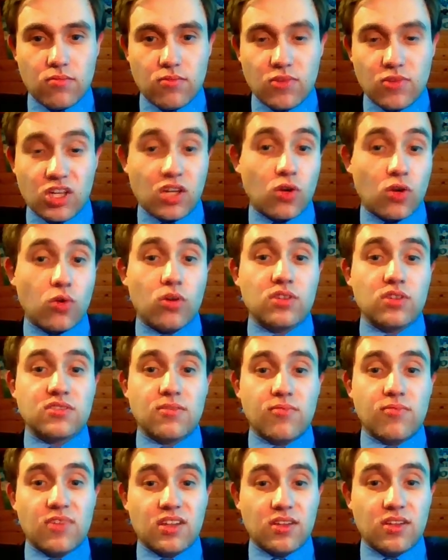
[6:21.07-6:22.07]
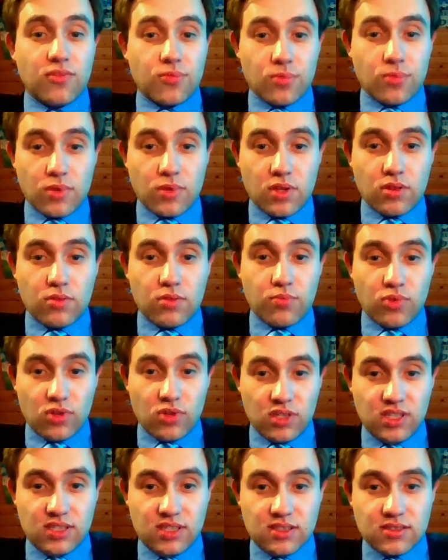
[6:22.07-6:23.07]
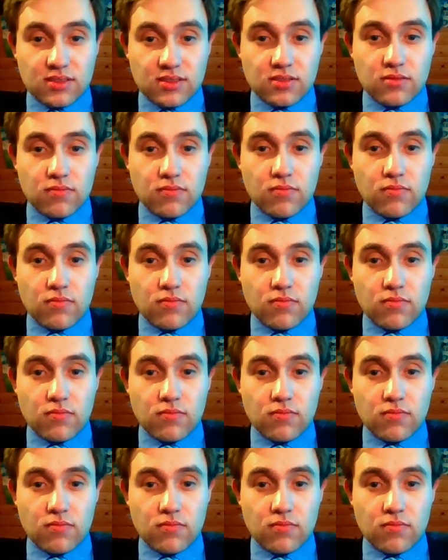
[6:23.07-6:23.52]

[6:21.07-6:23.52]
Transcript: We can call it something different than the police,